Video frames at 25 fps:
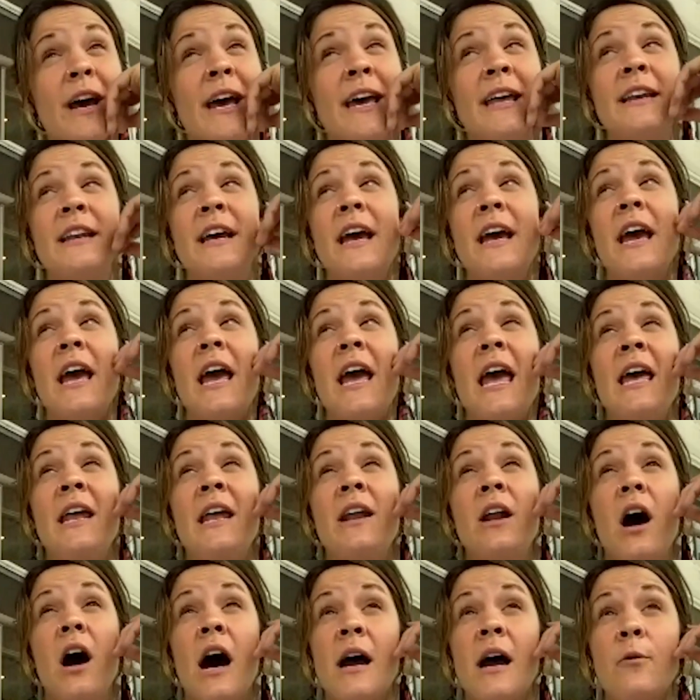And
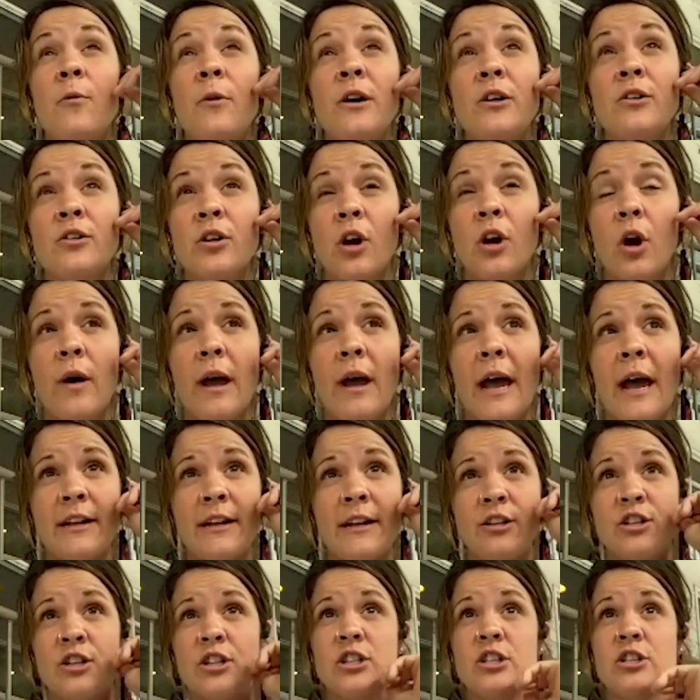I will go ahead
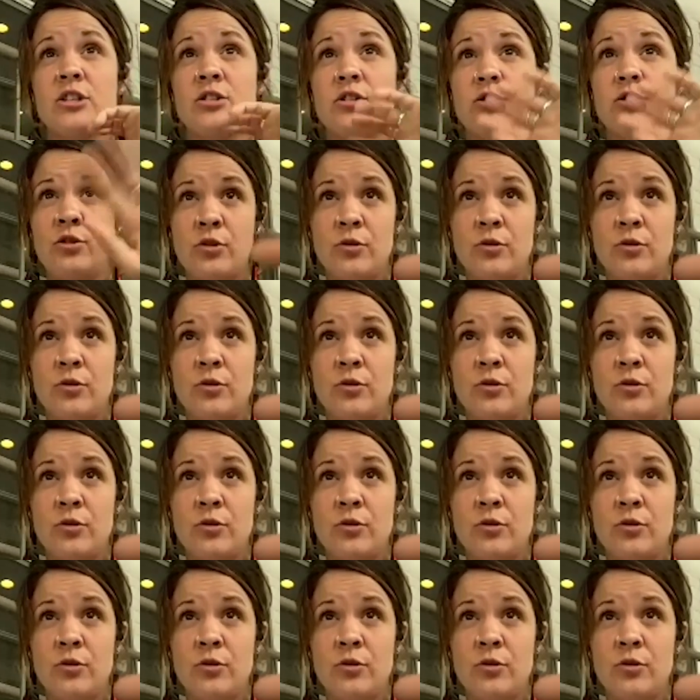and just